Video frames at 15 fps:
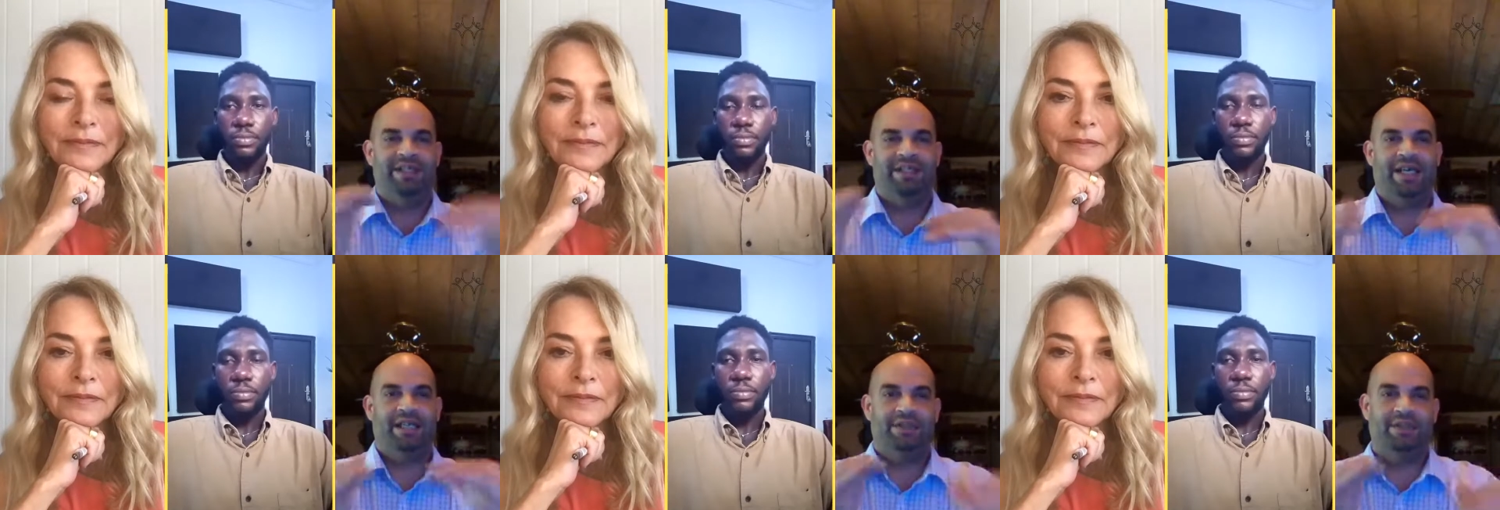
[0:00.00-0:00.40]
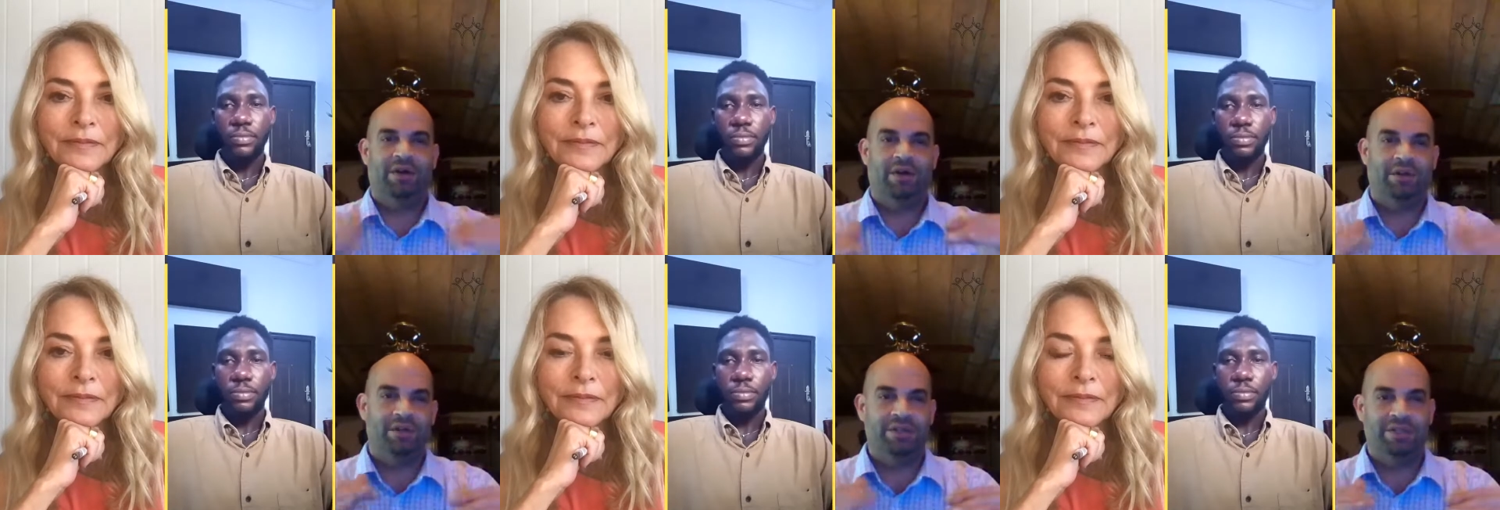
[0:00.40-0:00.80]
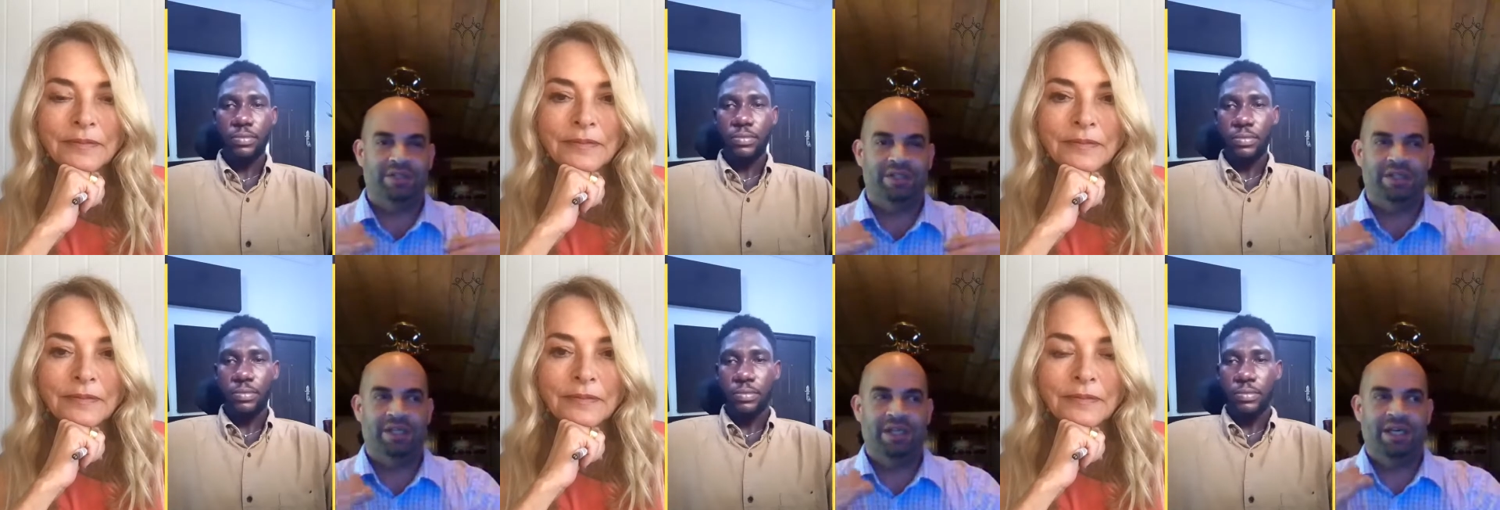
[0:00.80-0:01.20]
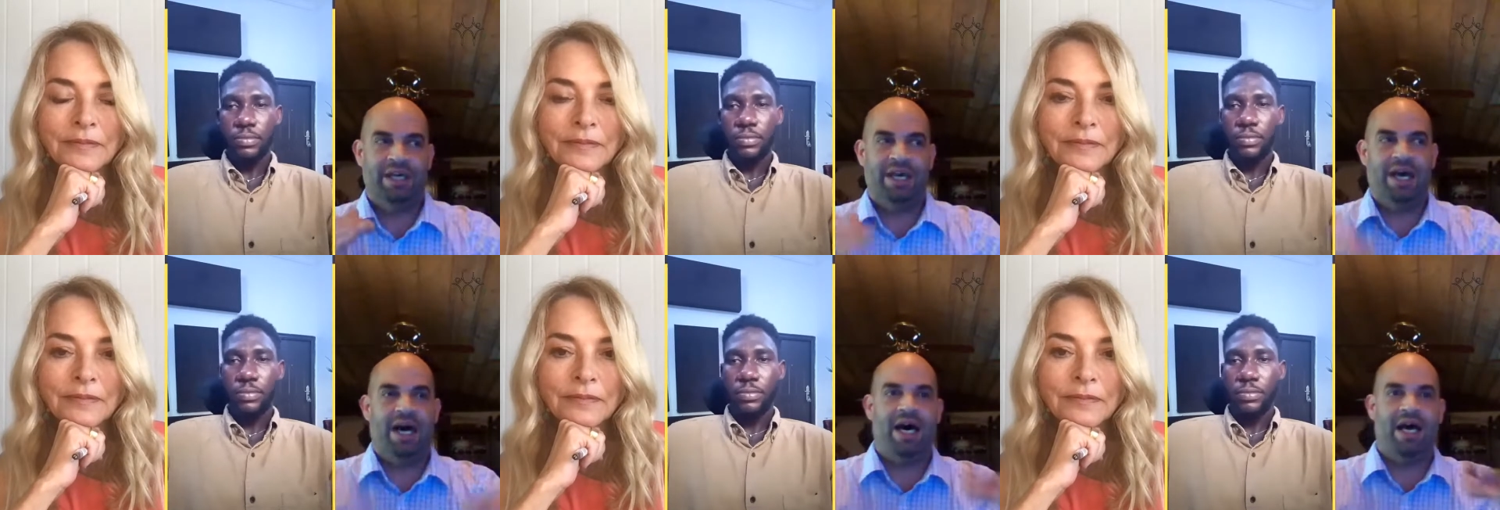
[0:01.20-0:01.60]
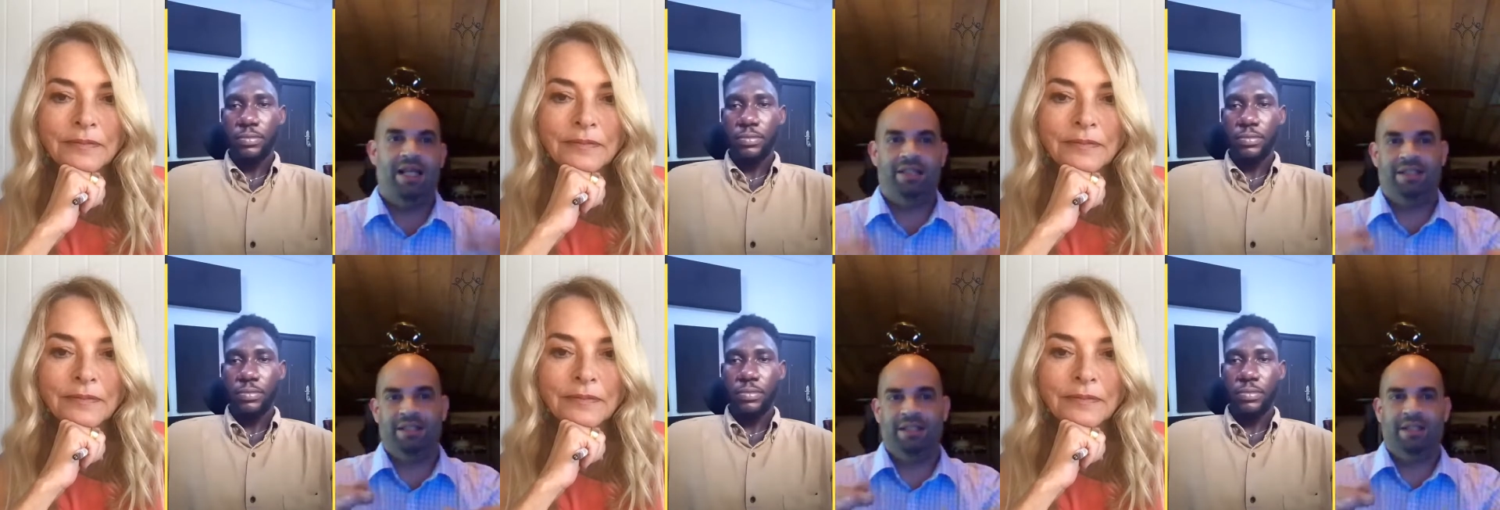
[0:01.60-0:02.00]
Speaker 1: technology
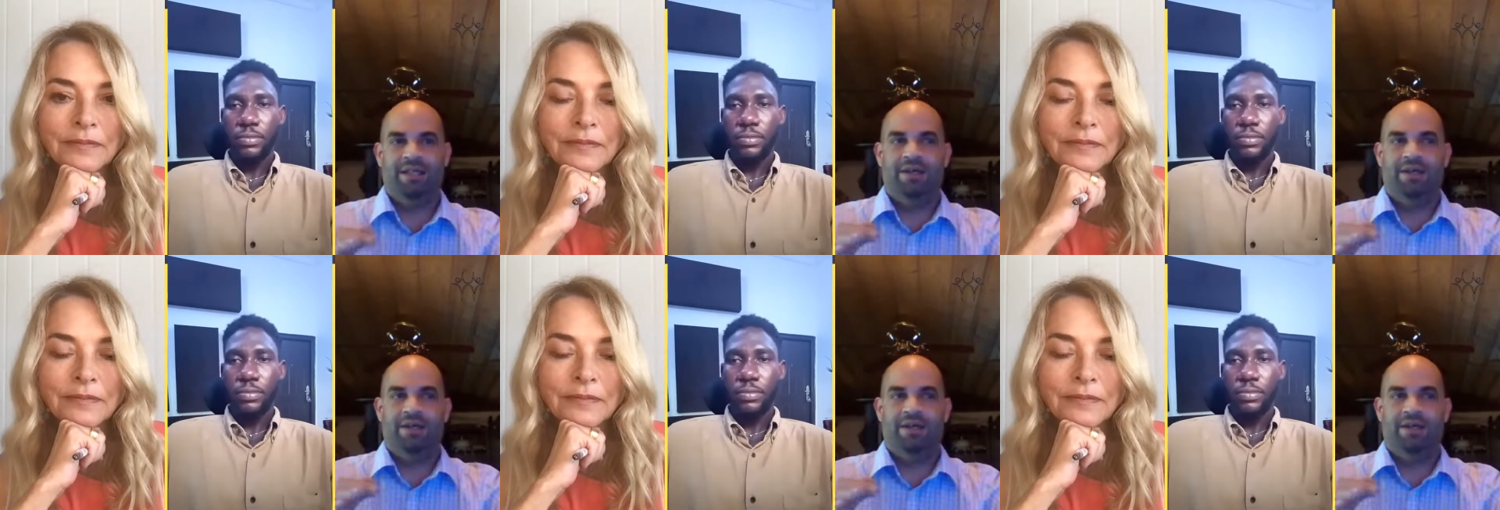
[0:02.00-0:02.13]
and